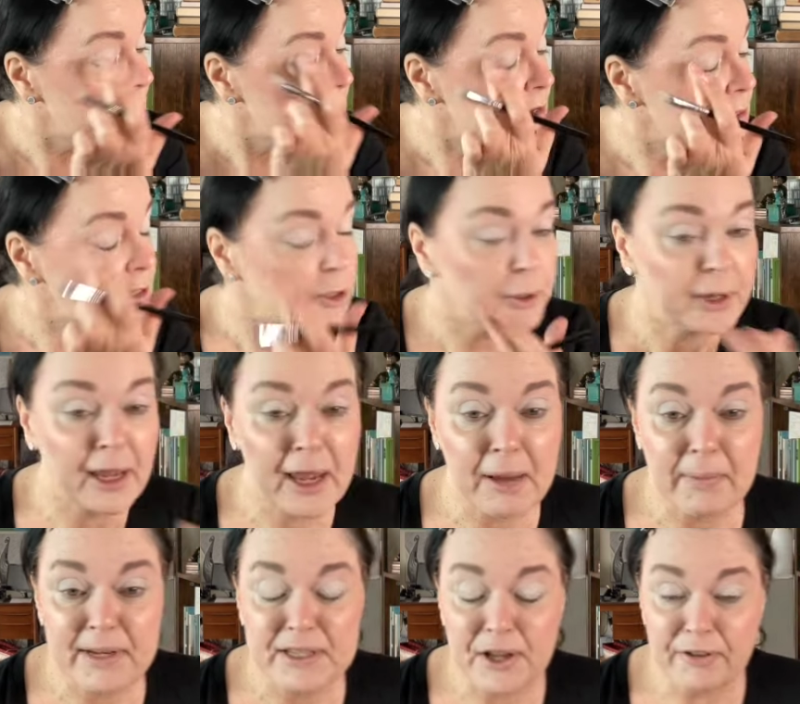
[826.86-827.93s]
still kicking
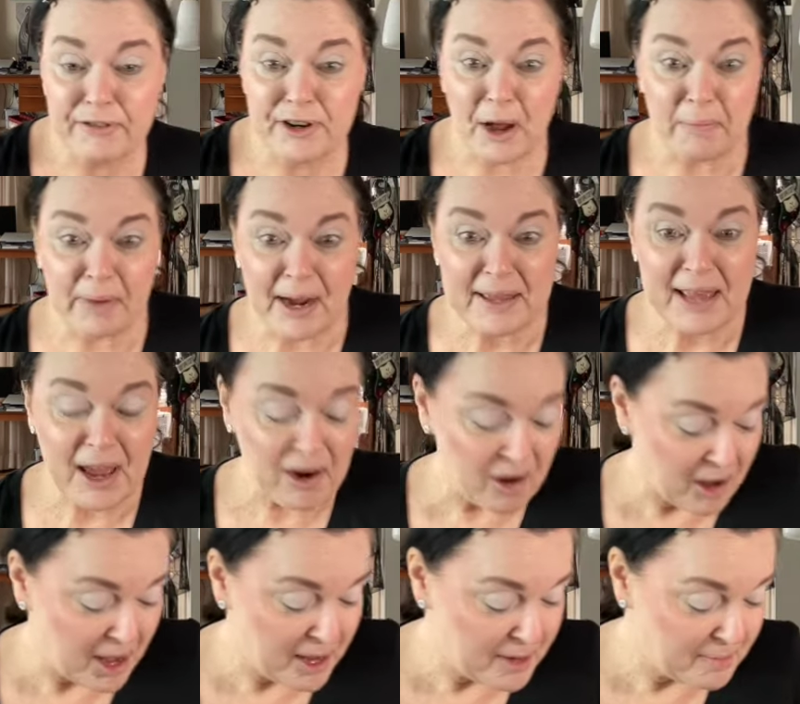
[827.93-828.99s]
myself for not buying that
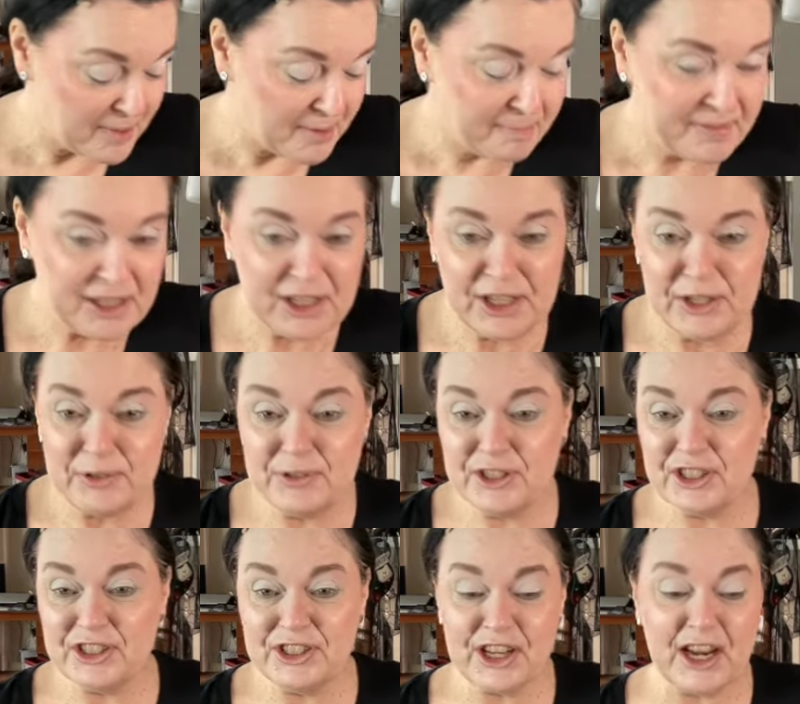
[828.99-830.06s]
huge,
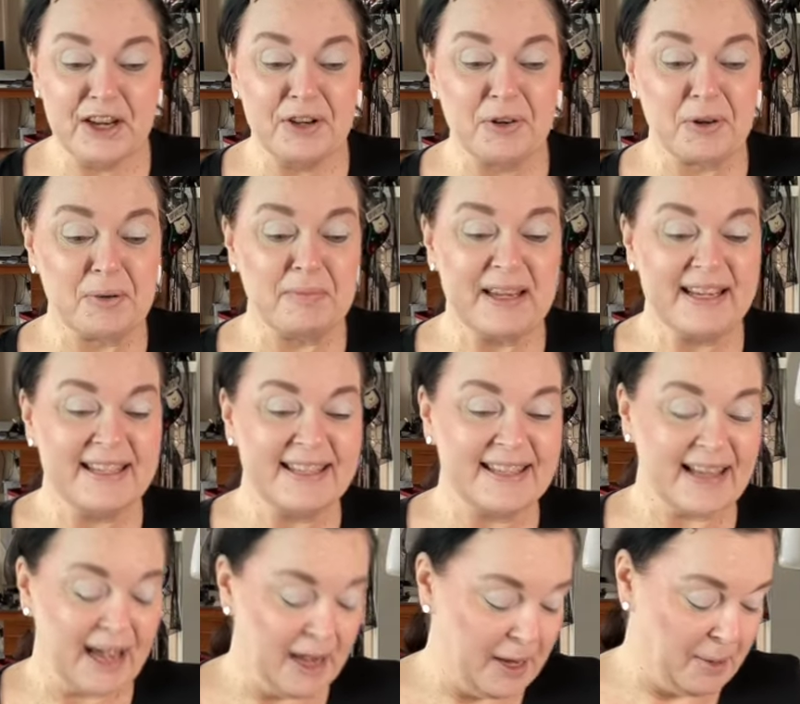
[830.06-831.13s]
ginormous
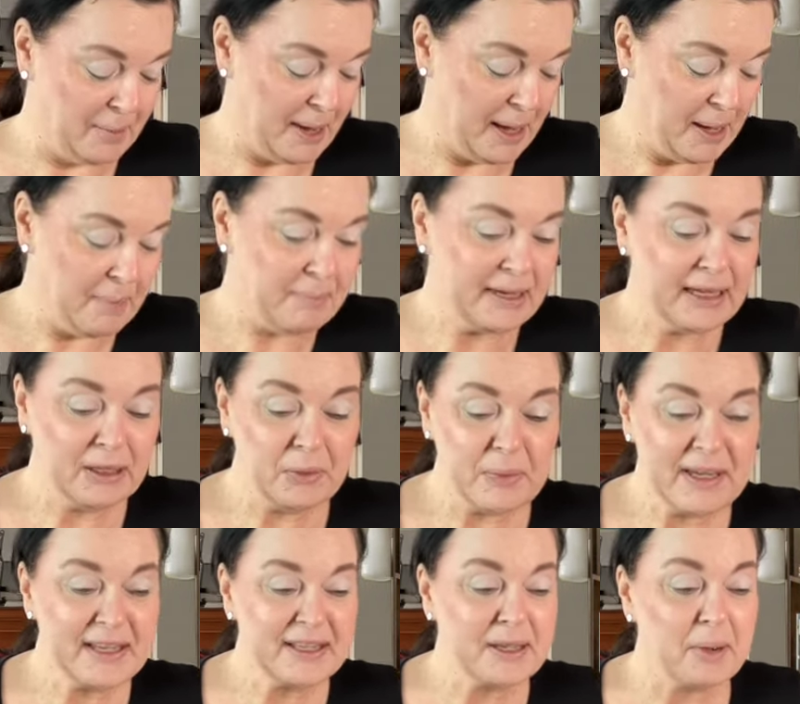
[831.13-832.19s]

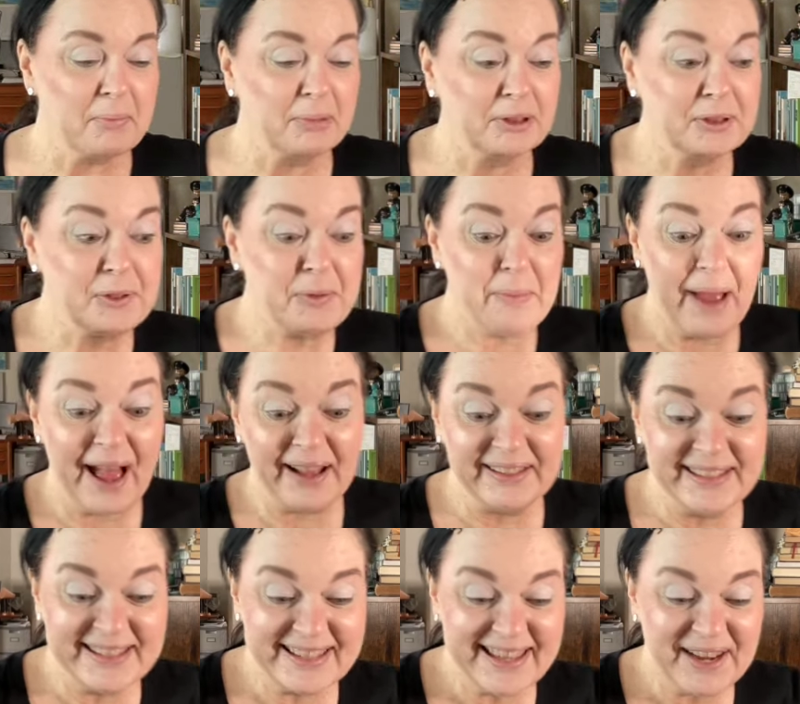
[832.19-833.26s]
P.Louise blue
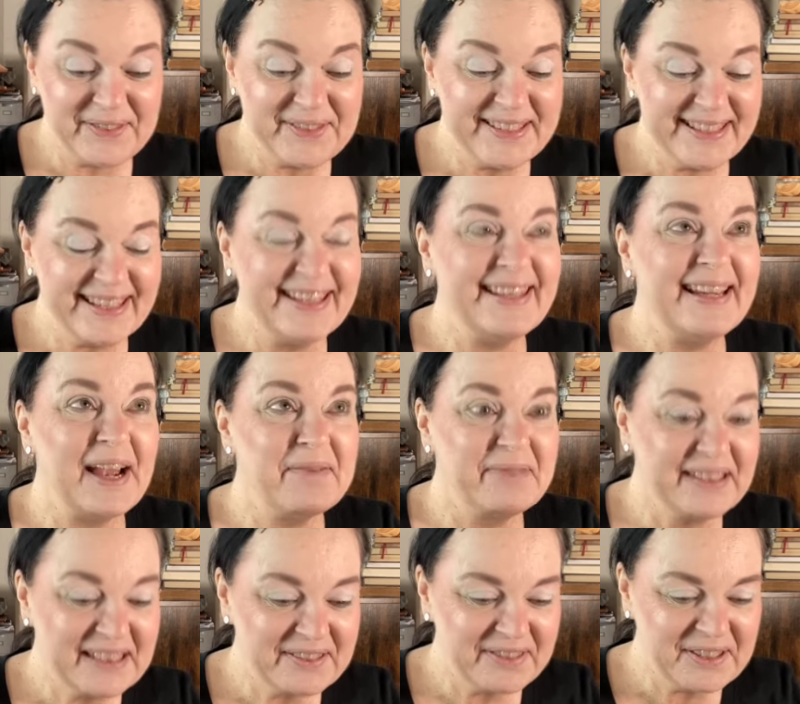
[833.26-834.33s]
palette that was in the, I
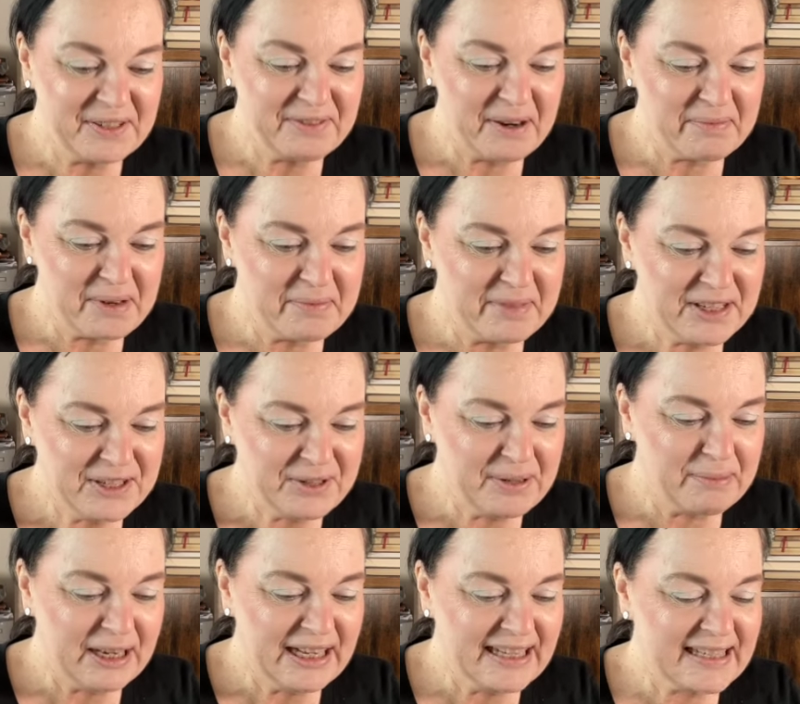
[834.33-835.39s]
believe, November mystery
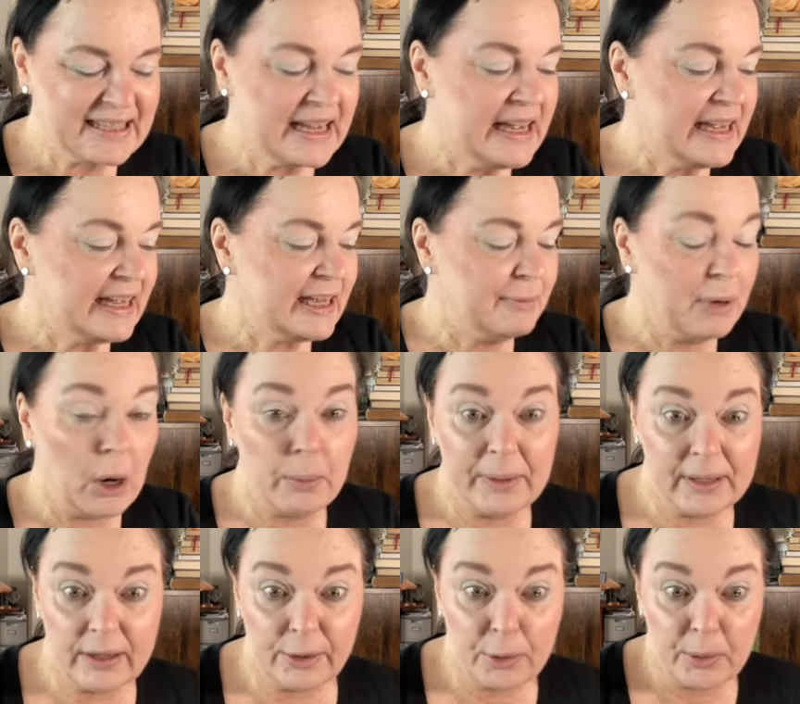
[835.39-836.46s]
box. Keep
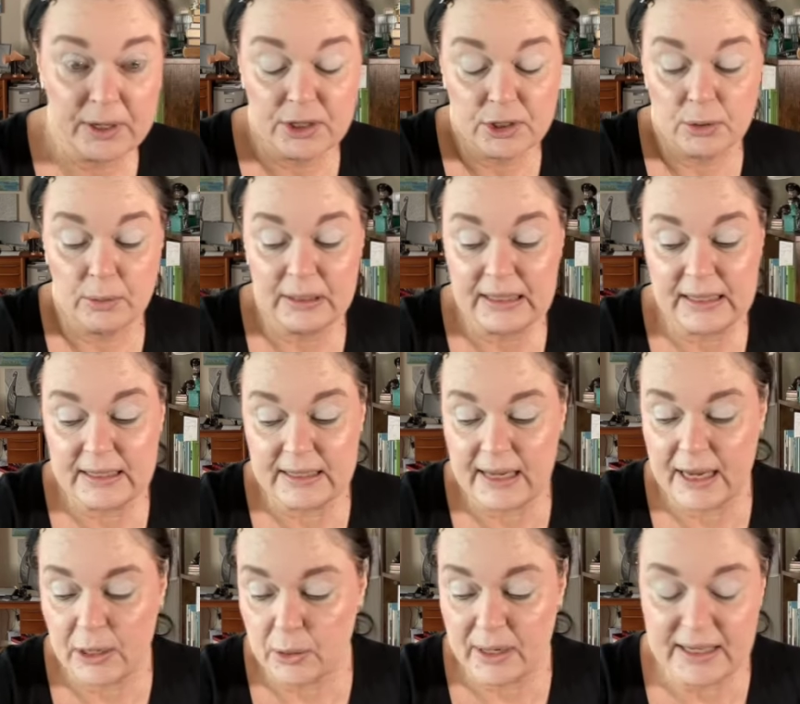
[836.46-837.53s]
hoping they're going to release
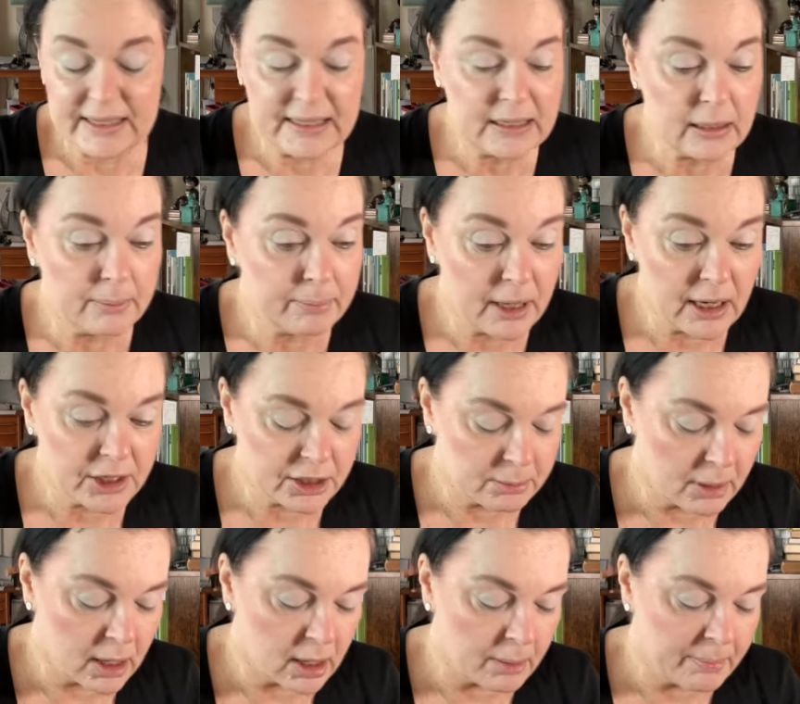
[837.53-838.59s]
it, or I see it on
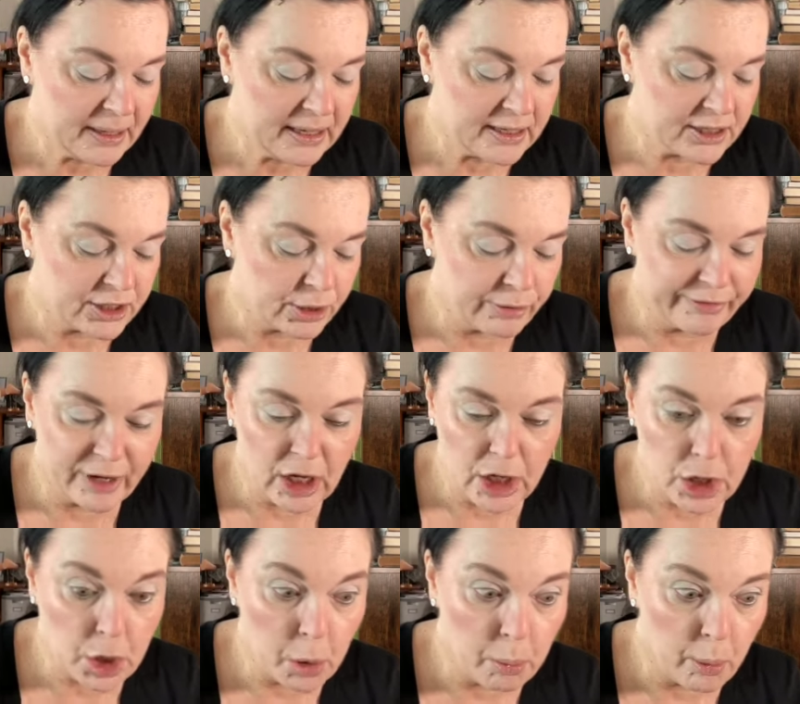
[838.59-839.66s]
Poshmark, but so far,
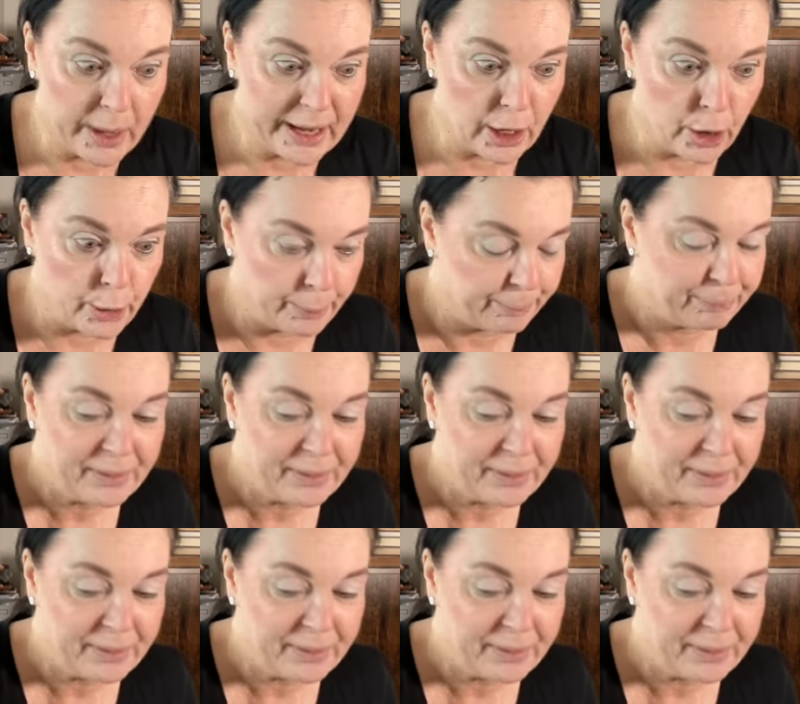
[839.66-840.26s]
no bueno.